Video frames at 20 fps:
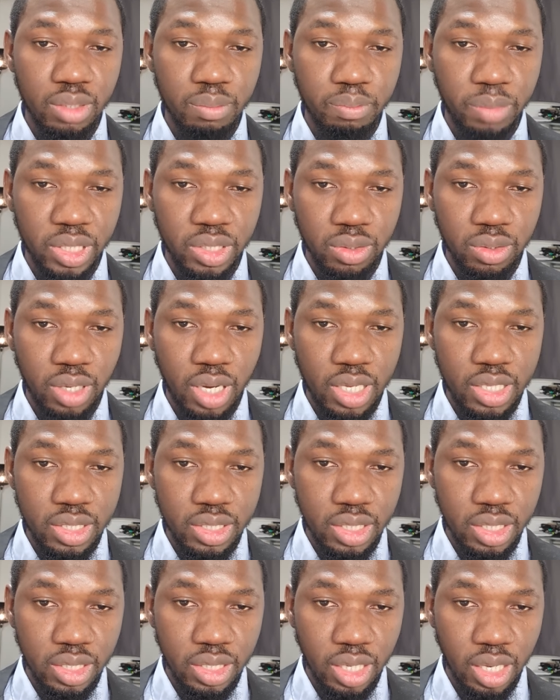particular
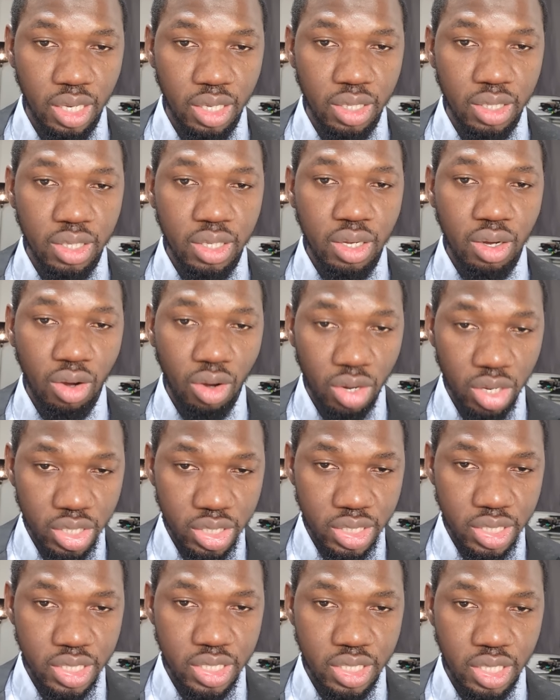signal or a
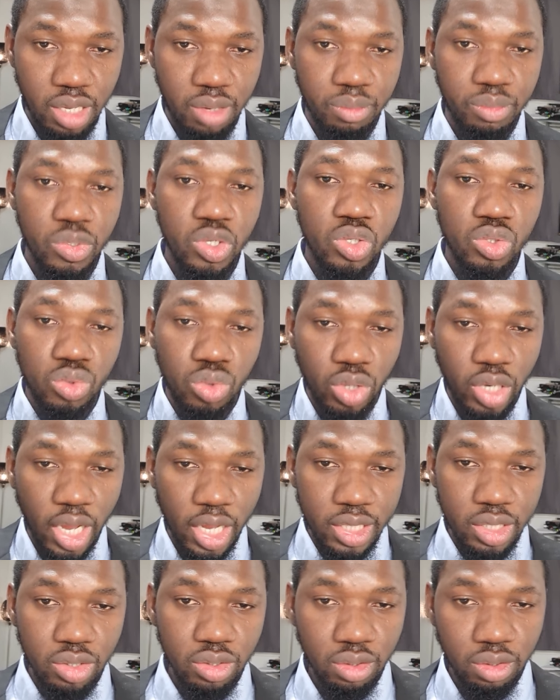system to
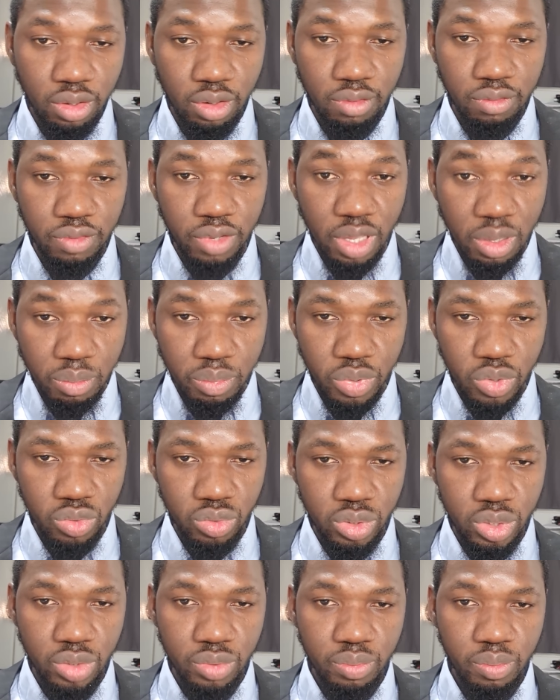that of
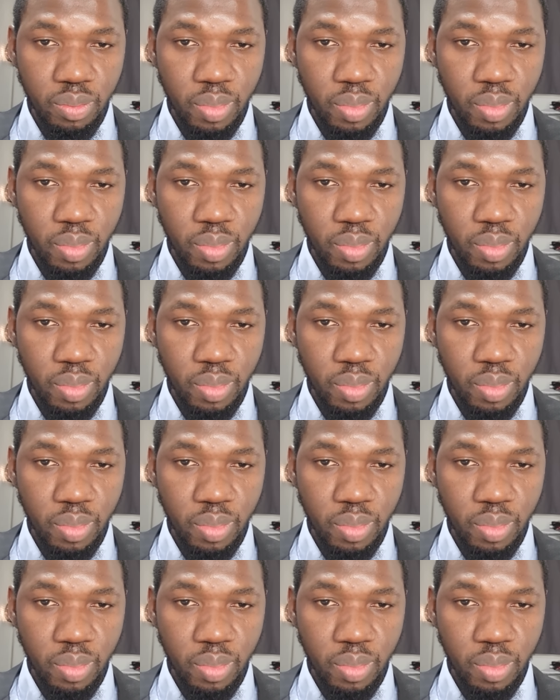input.